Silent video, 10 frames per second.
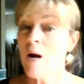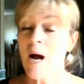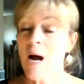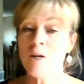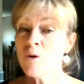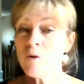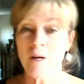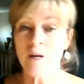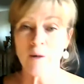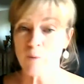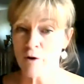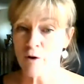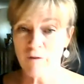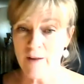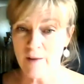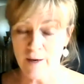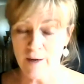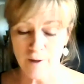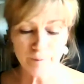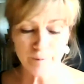I knew that it was purifying the
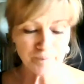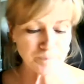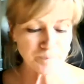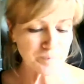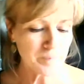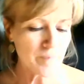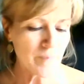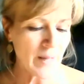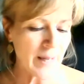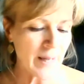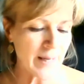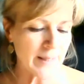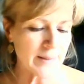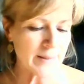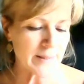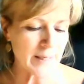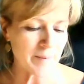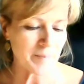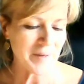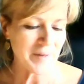air, and
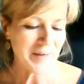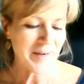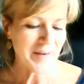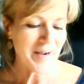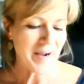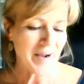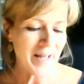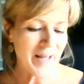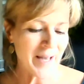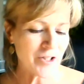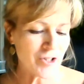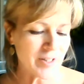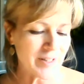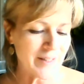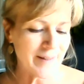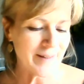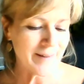I actually